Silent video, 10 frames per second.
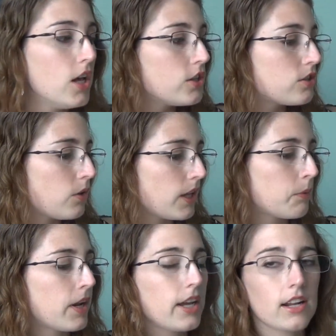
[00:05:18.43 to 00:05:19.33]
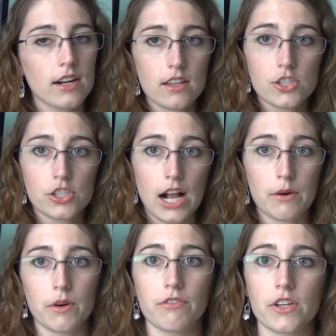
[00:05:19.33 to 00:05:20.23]
So like when I get out of the
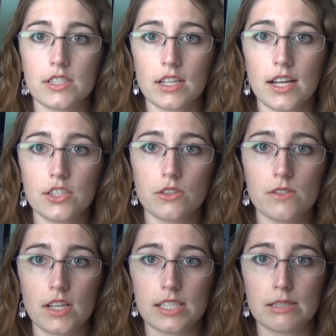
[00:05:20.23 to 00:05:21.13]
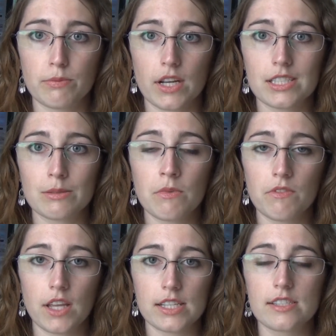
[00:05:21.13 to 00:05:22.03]
shower, first thing I do is I spray some
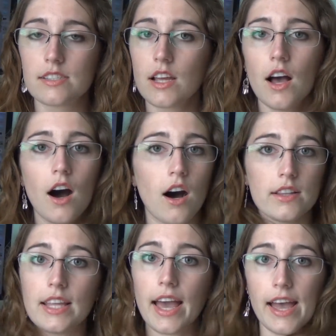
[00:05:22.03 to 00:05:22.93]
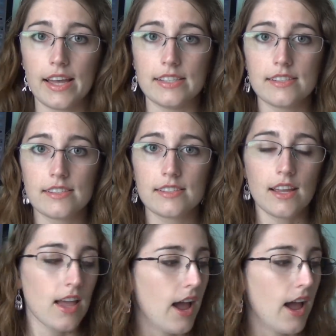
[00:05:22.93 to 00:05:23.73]
of this on the ends,